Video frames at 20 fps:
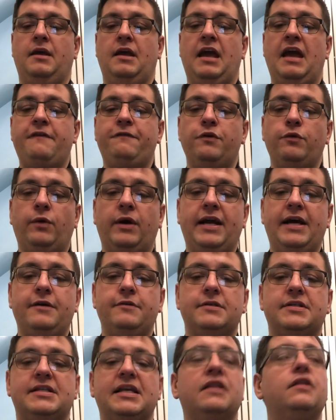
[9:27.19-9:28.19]
Everyone
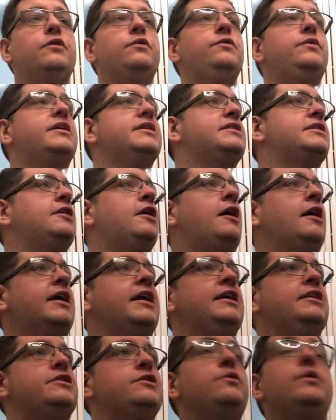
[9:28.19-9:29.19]
else that Luke is
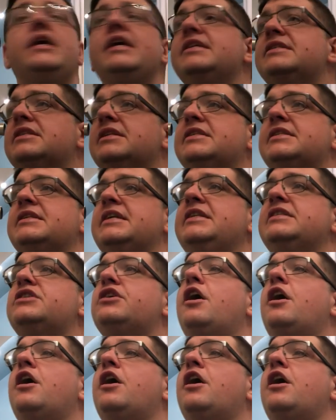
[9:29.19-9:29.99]
talking to, he's, he's